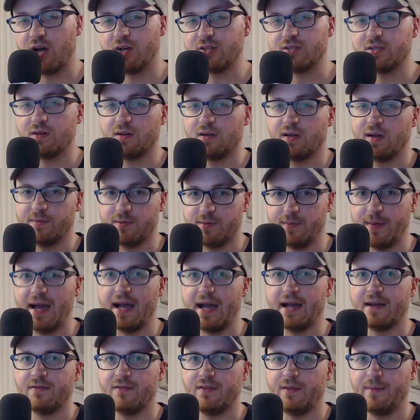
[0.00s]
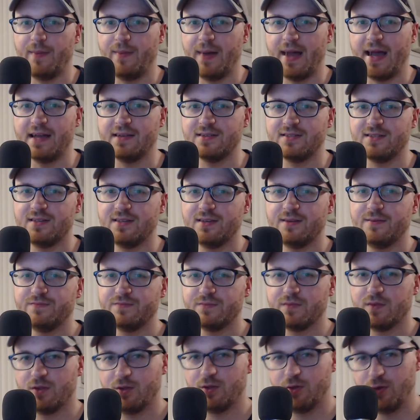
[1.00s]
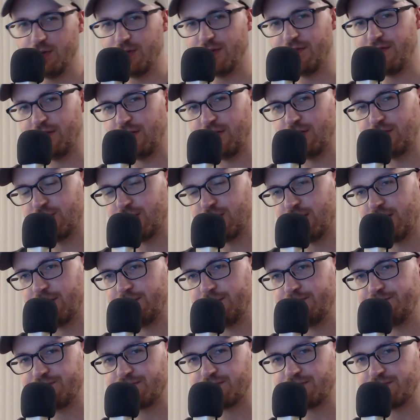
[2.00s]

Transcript: also comes back from the past to the future.